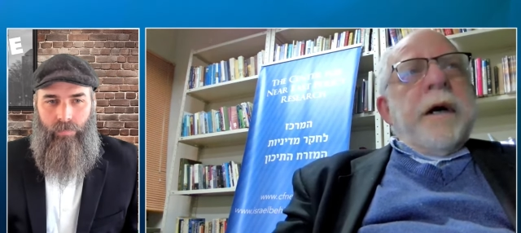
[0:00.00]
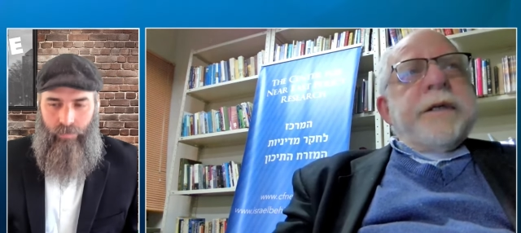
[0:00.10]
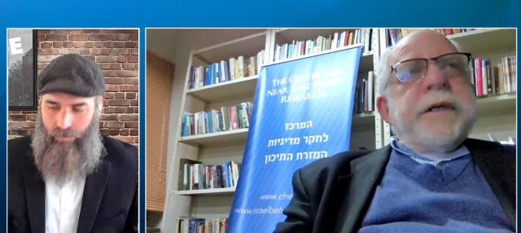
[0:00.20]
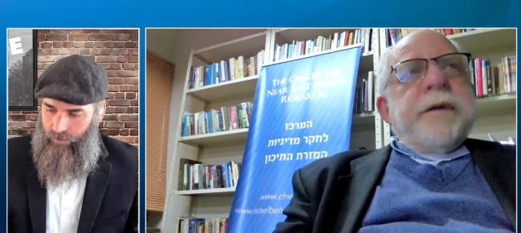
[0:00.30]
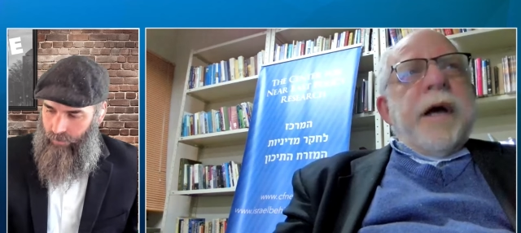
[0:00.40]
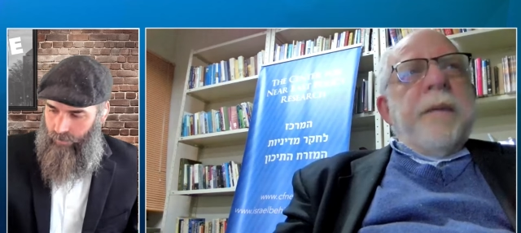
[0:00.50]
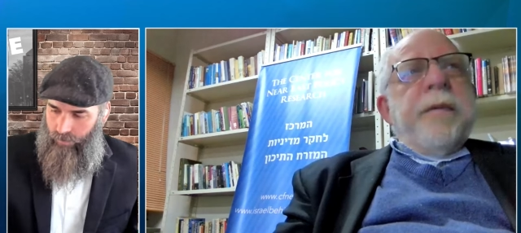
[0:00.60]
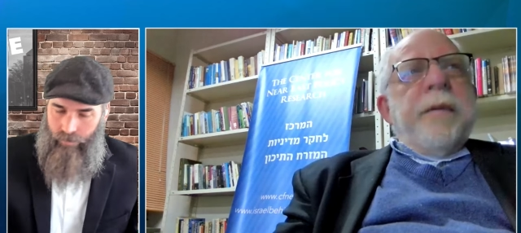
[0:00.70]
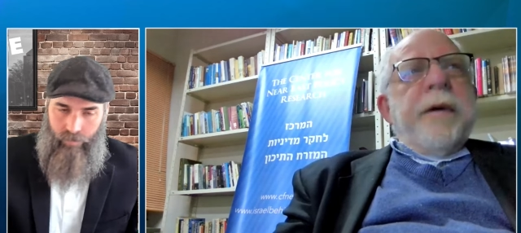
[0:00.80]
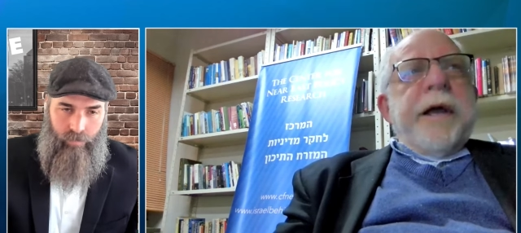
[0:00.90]
Speaker 1: I said, how
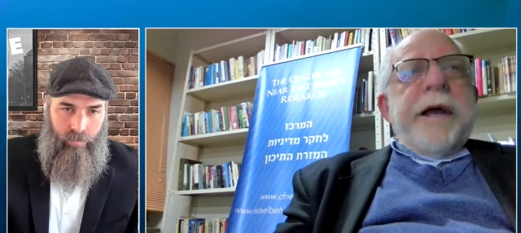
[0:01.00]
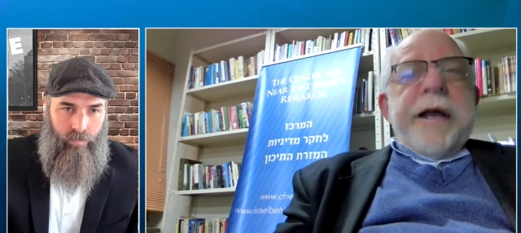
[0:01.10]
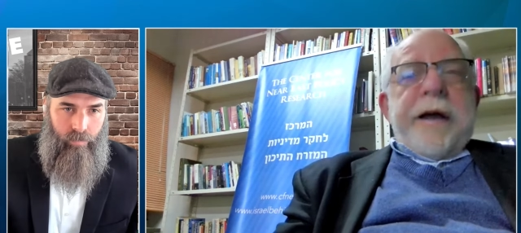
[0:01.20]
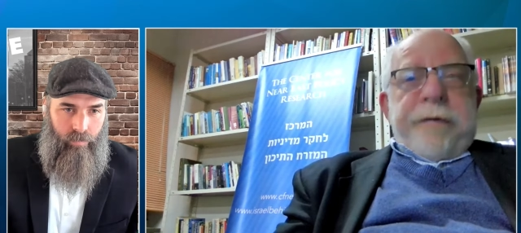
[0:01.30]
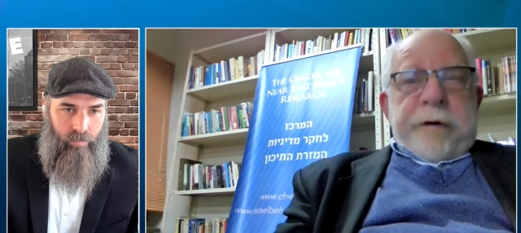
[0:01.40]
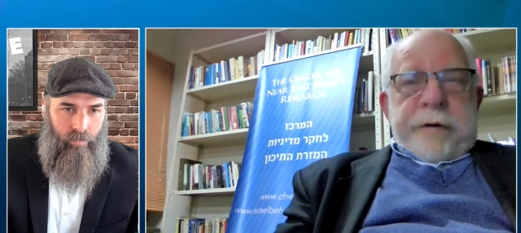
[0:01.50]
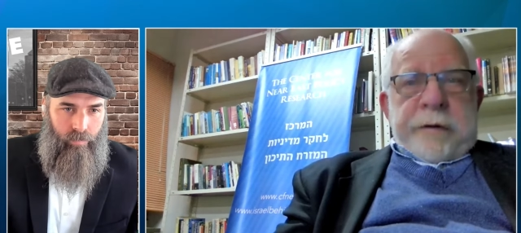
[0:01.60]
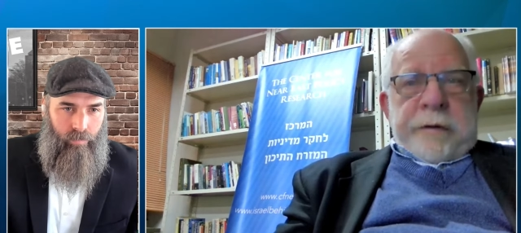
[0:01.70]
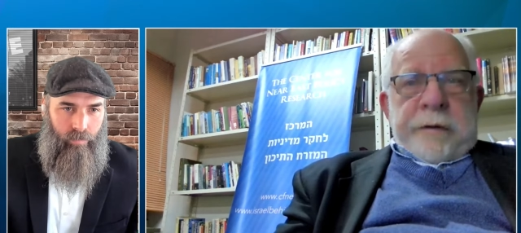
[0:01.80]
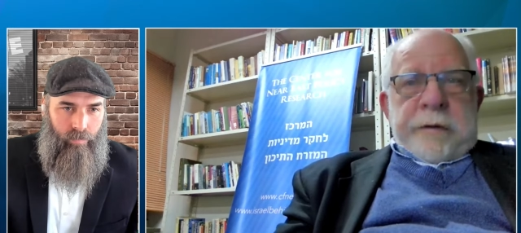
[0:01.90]
about making an effort
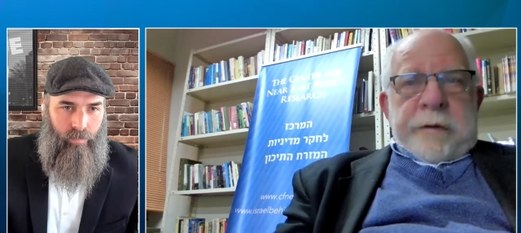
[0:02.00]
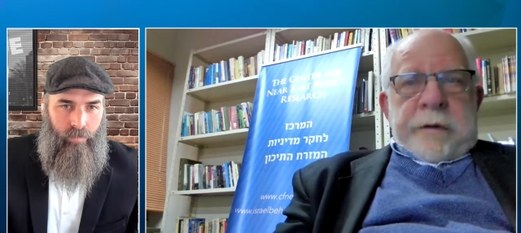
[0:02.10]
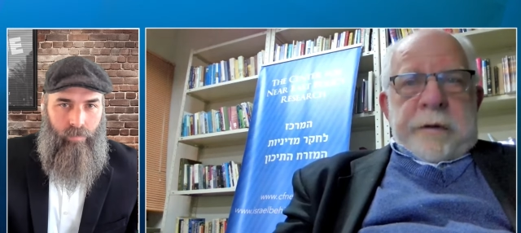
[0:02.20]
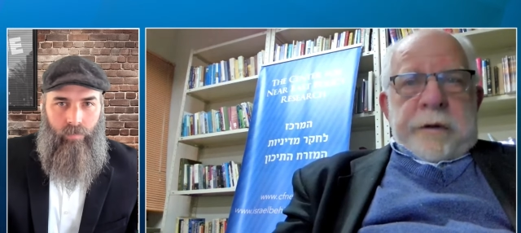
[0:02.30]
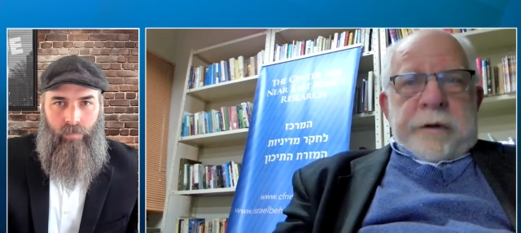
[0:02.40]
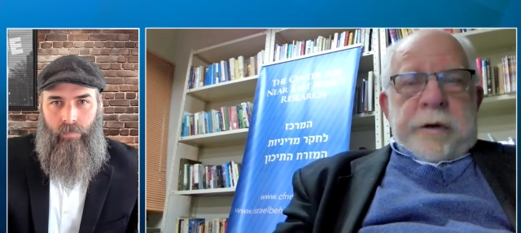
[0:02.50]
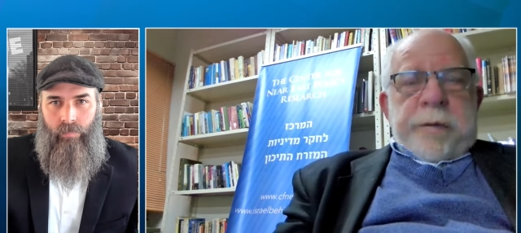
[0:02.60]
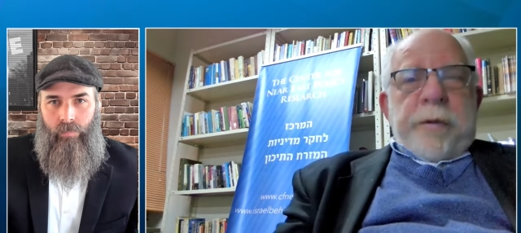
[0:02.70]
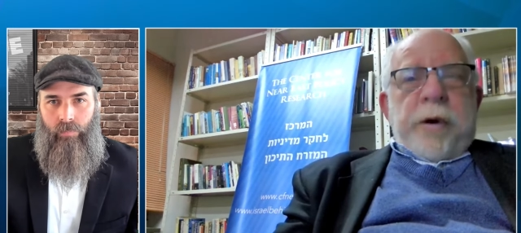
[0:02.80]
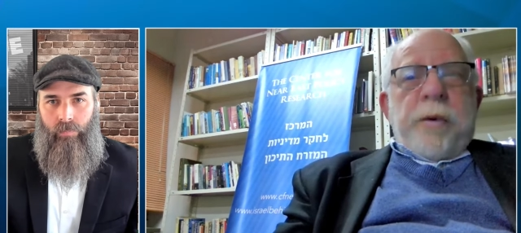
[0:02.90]

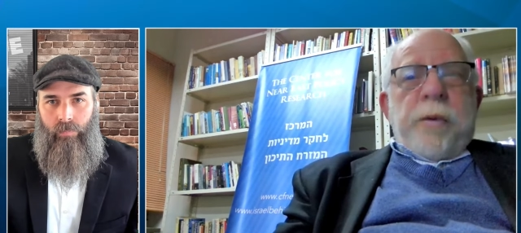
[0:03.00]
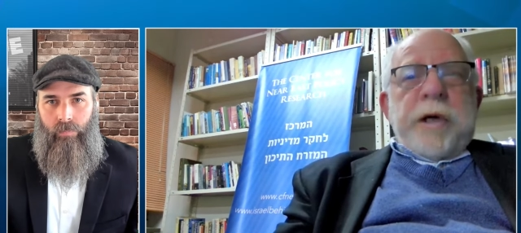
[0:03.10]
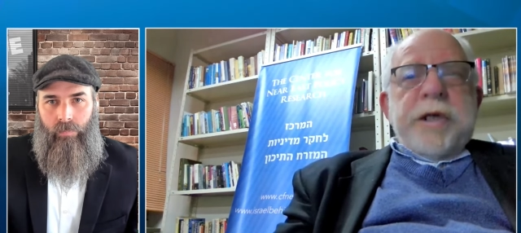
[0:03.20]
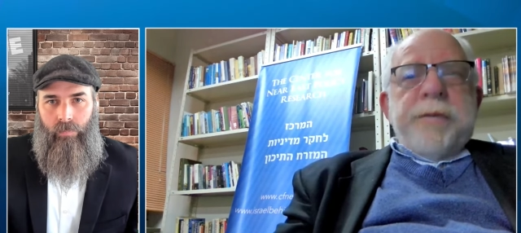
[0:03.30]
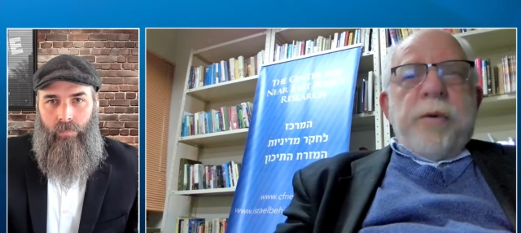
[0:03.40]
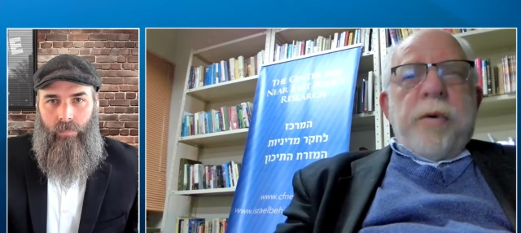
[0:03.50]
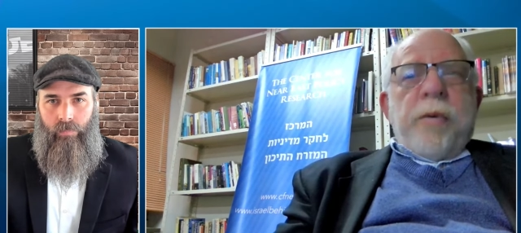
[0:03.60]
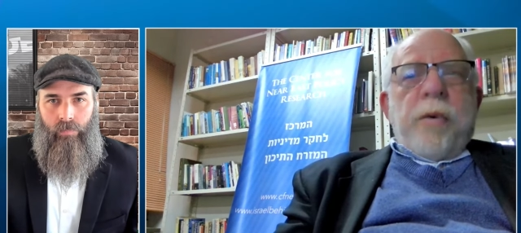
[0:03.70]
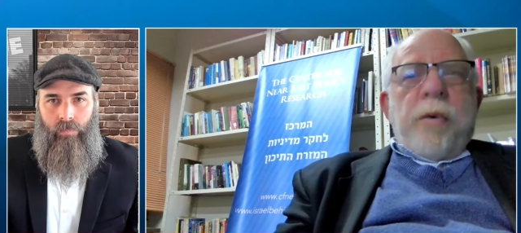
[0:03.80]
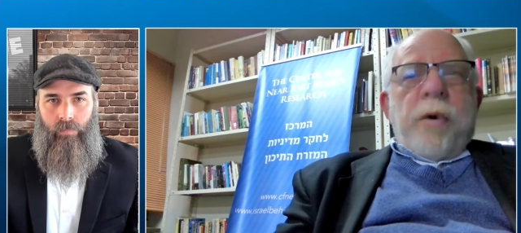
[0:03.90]
to promote works,
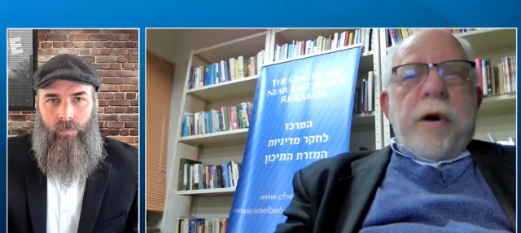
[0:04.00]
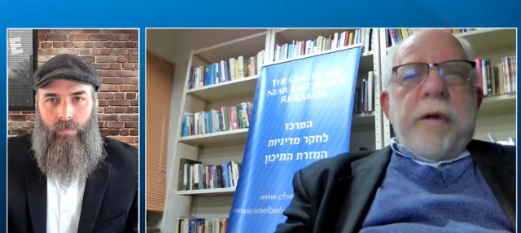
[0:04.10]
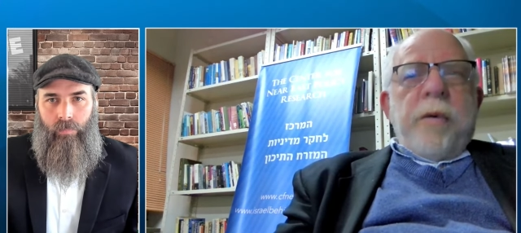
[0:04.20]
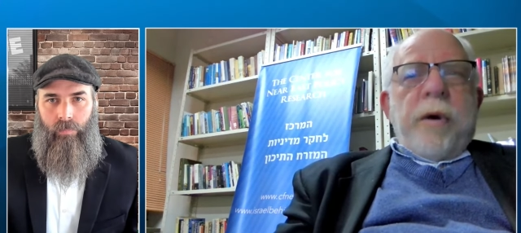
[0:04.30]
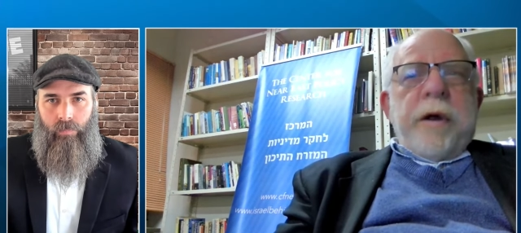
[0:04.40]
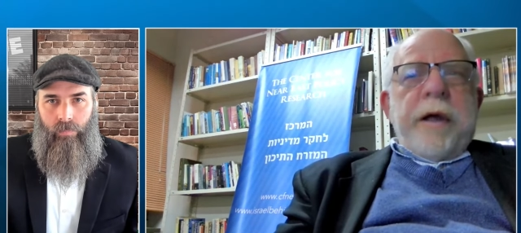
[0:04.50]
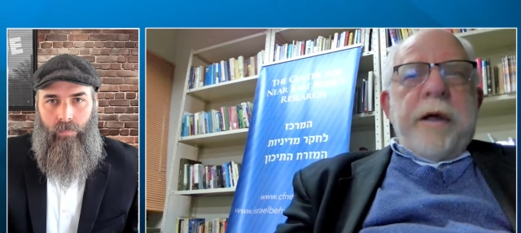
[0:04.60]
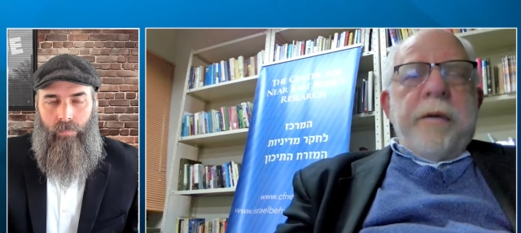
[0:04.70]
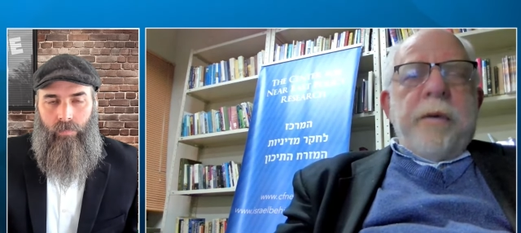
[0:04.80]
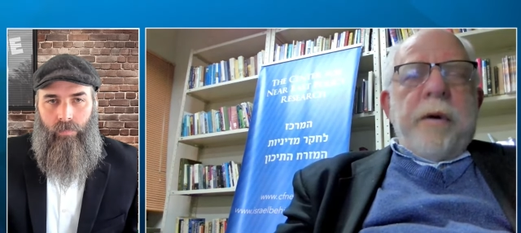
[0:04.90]
work,
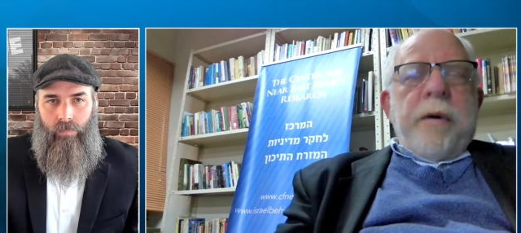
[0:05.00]
working, work,